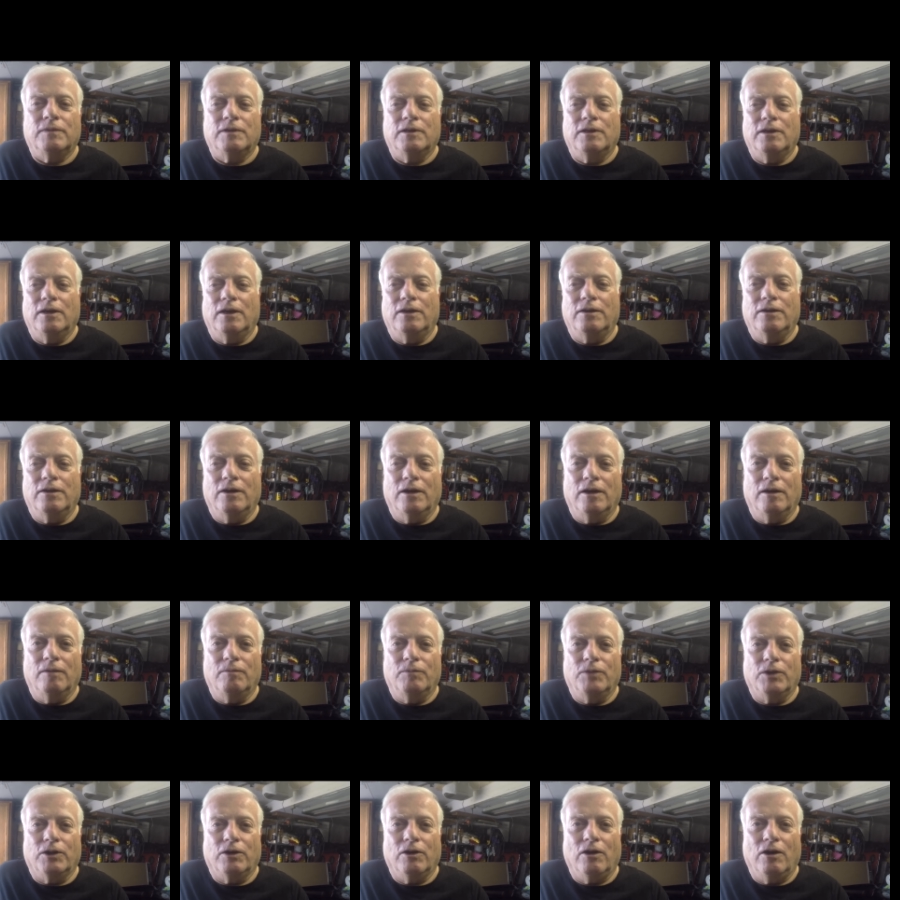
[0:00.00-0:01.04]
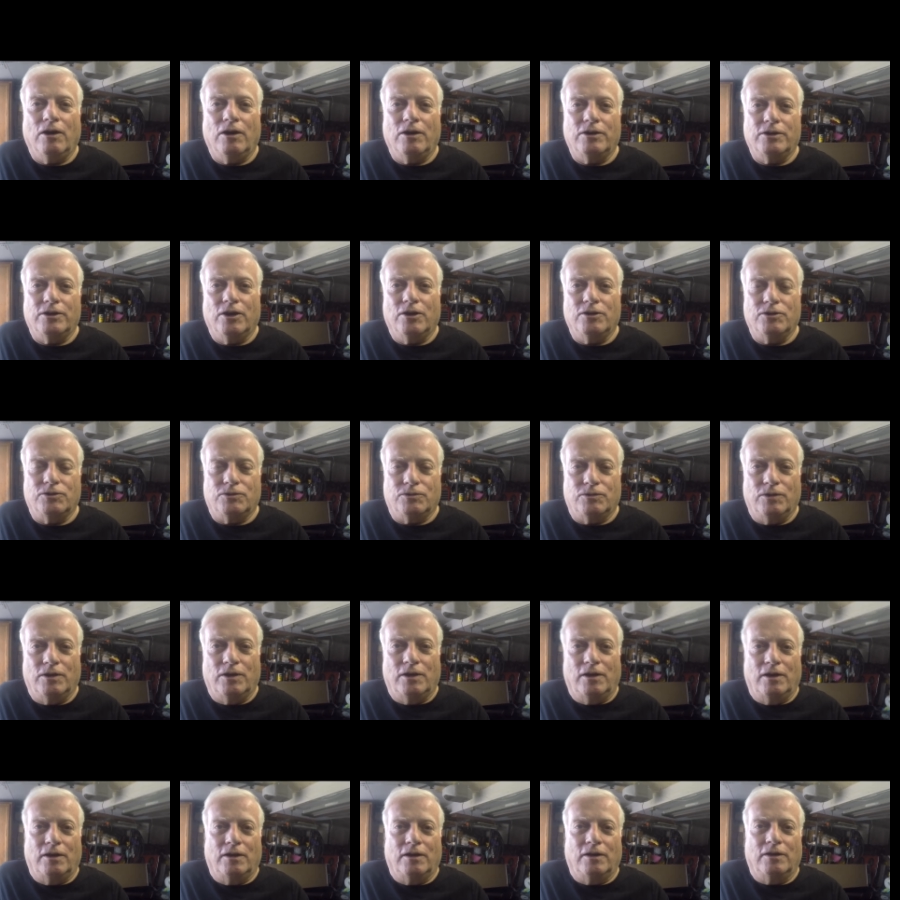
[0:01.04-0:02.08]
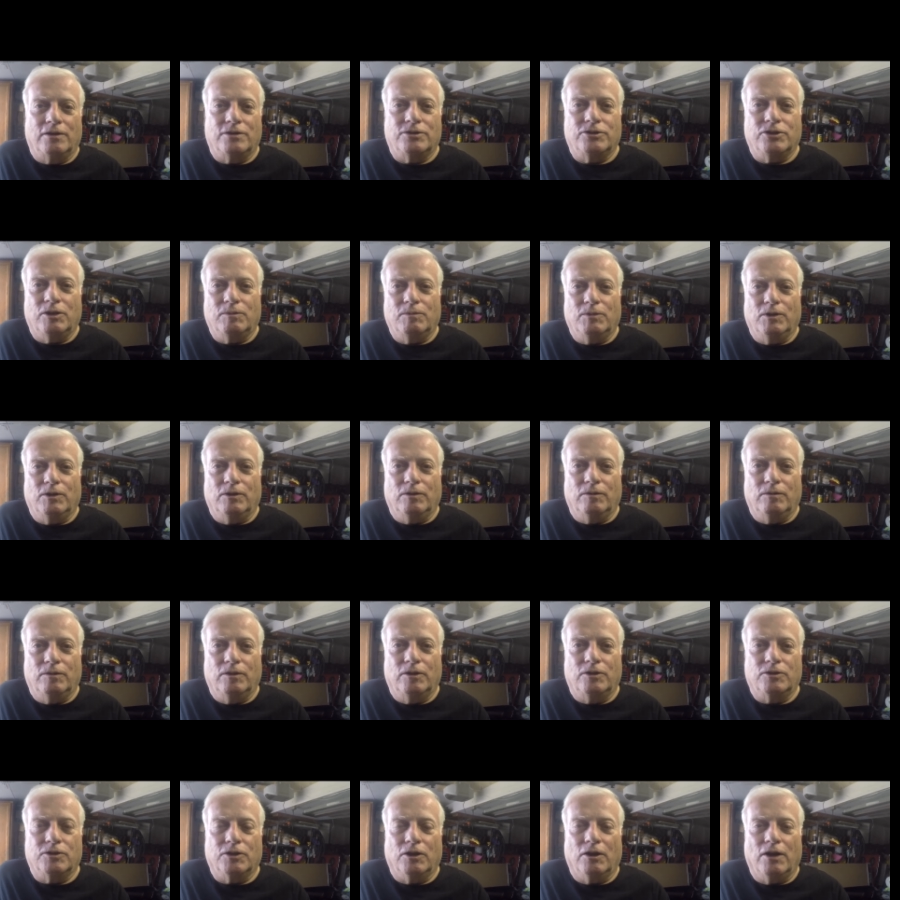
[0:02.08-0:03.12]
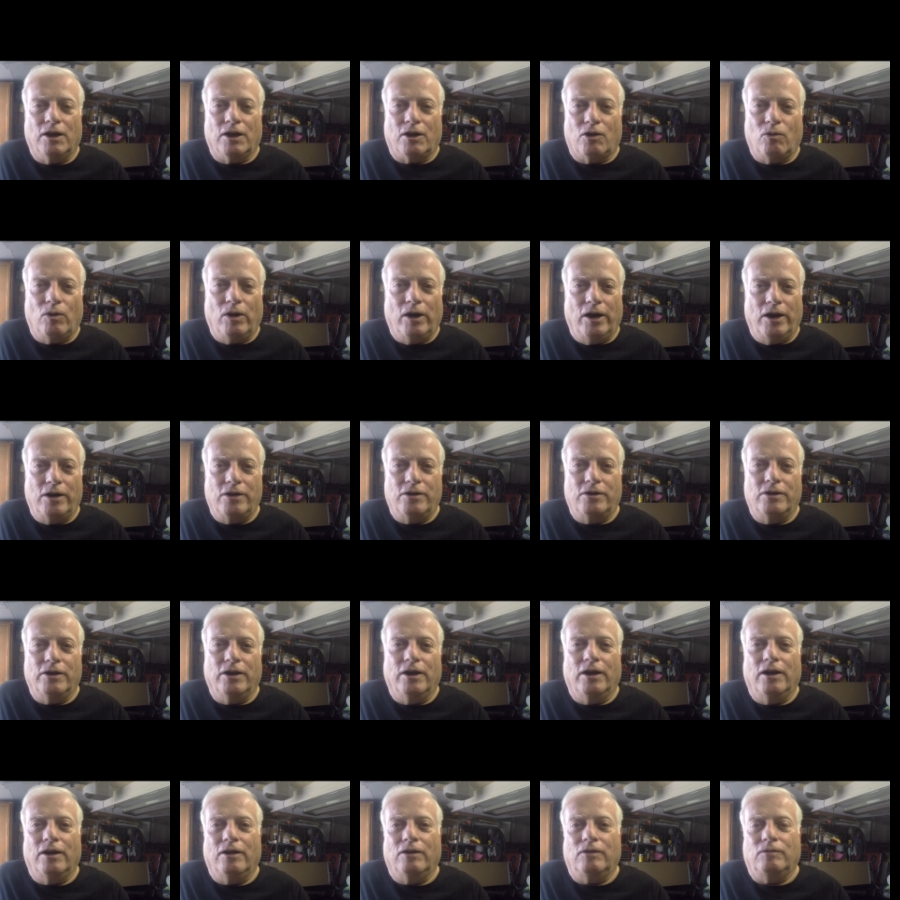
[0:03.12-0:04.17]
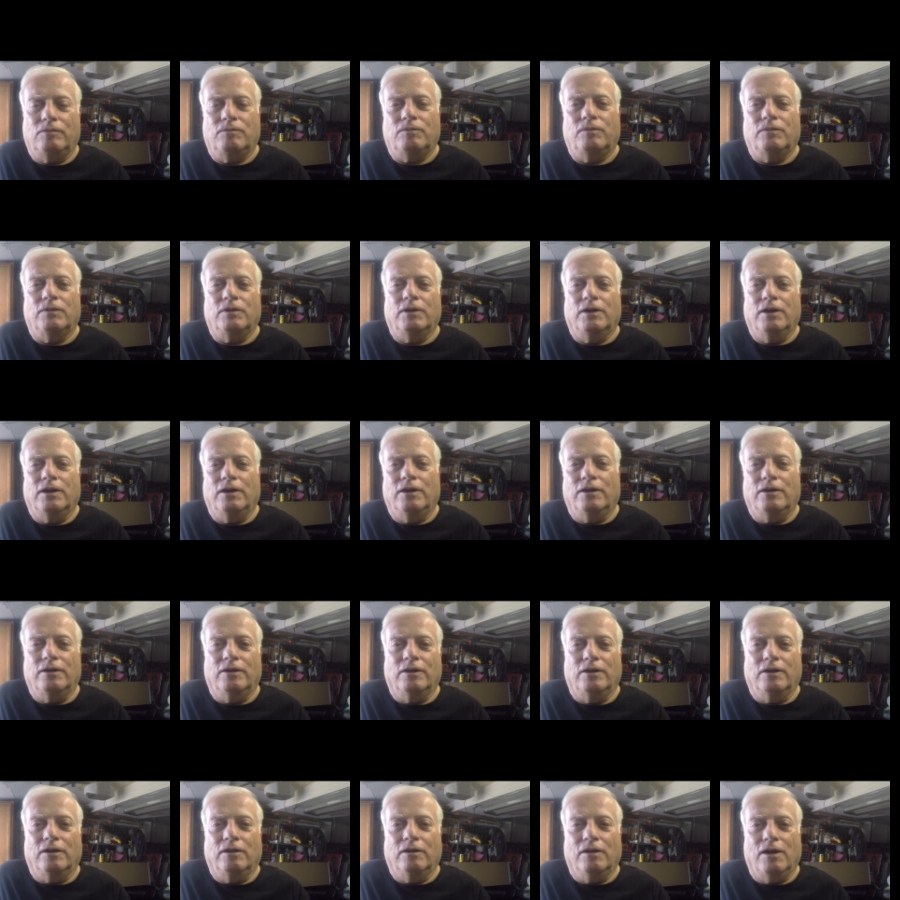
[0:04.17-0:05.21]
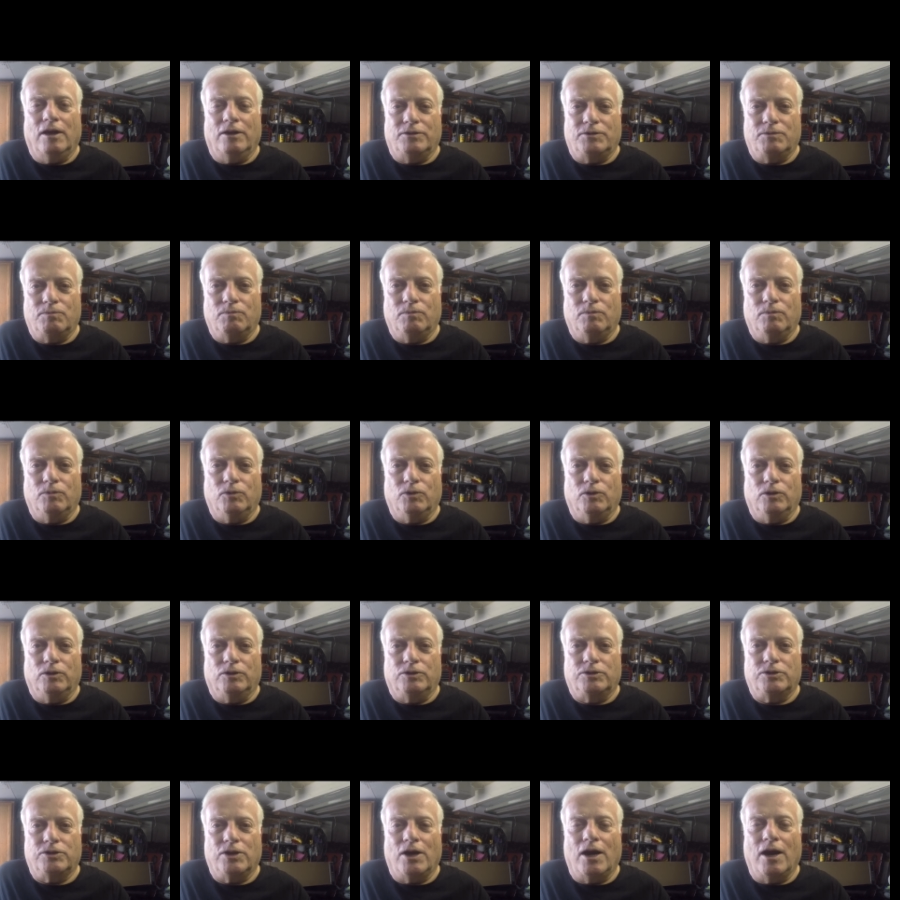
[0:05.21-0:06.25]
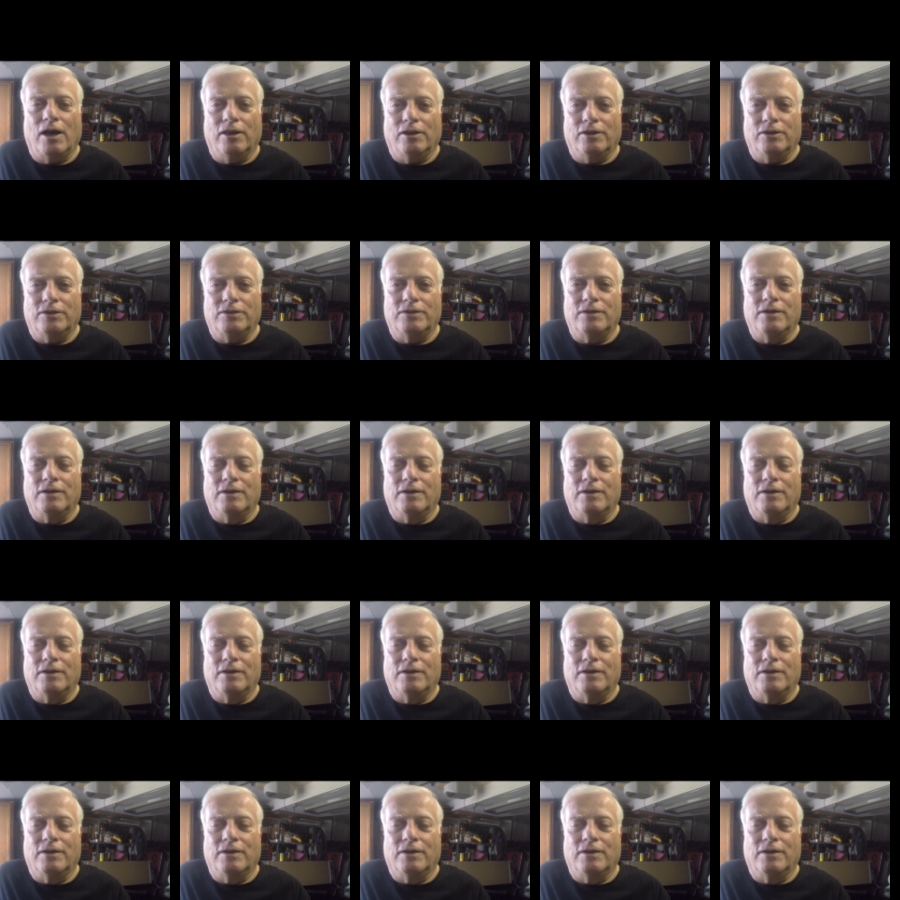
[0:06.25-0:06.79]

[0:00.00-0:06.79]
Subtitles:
And the car does seem that it's a lot quieter now and a lot more solid.